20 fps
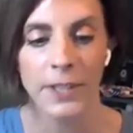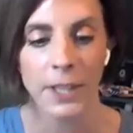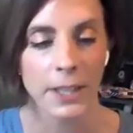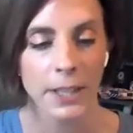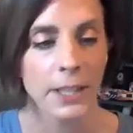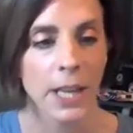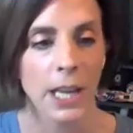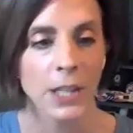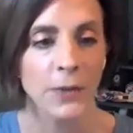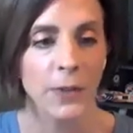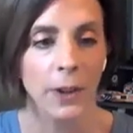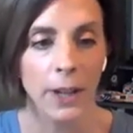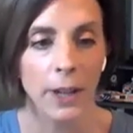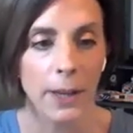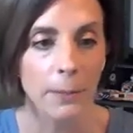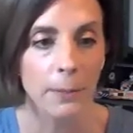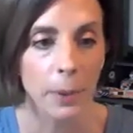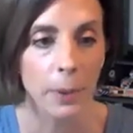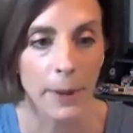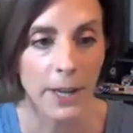
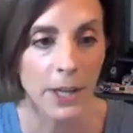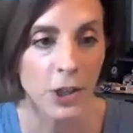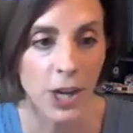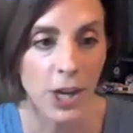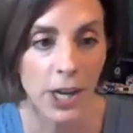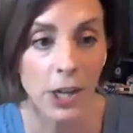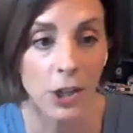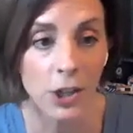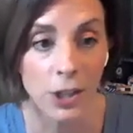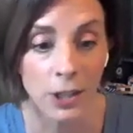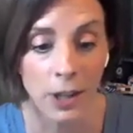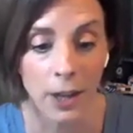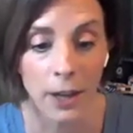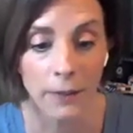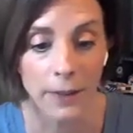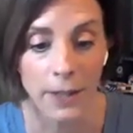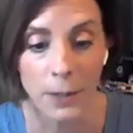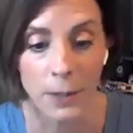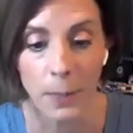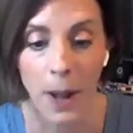Successful implementation
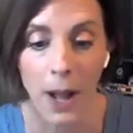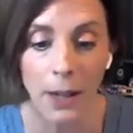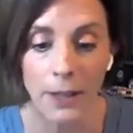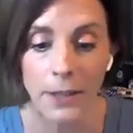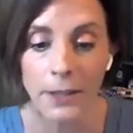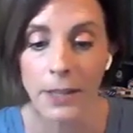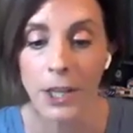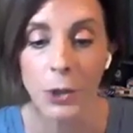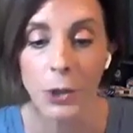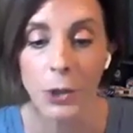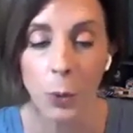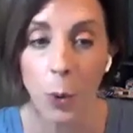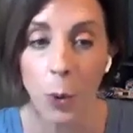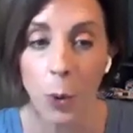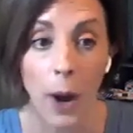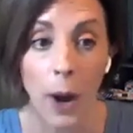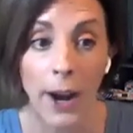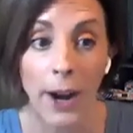of these policies